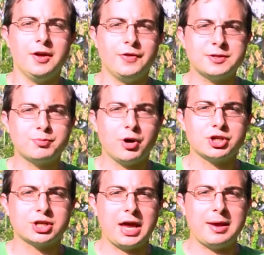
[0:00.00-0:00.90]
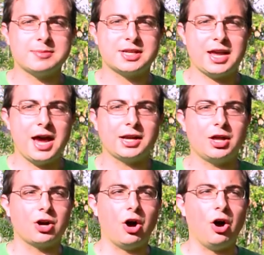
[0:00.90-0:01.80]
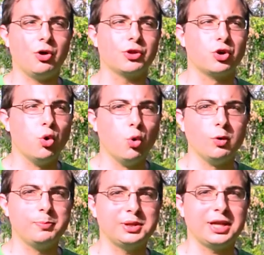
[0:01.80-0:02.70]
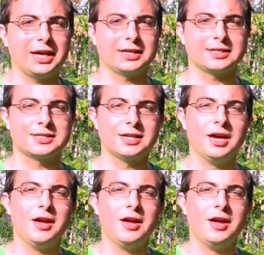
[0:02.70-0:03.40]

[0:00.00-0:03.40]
This project aims to catalog all the cool plants